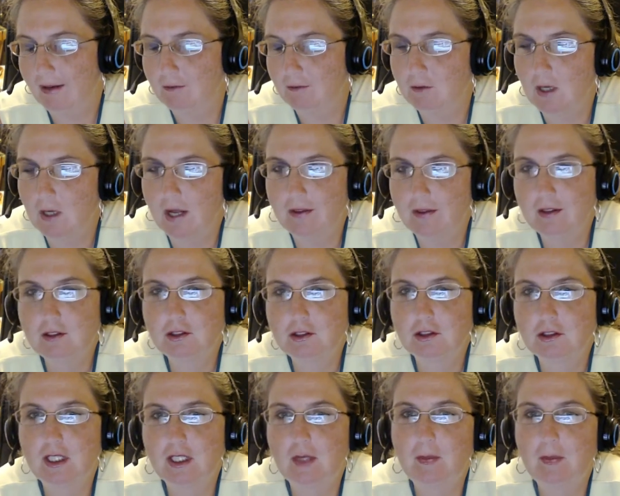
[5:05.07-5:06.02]
And for others,
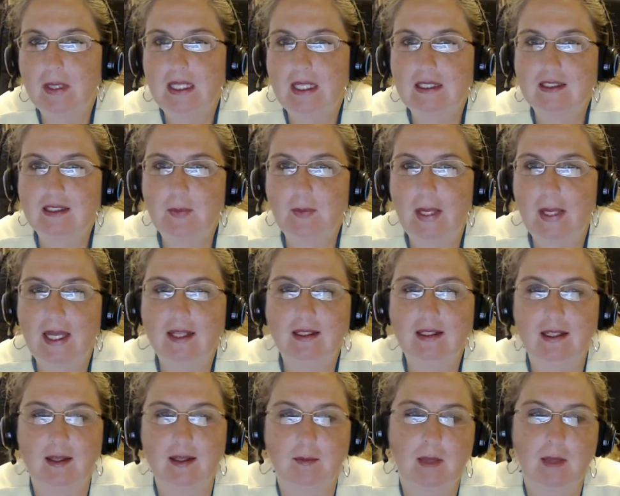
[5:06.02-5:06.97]
you're going to be
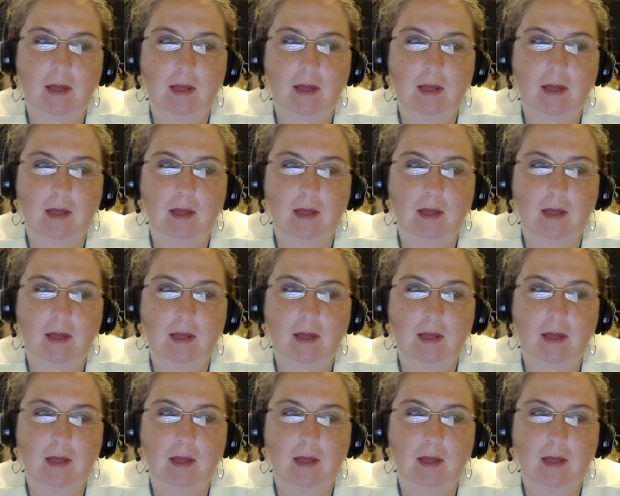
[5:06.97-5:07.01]
expanding.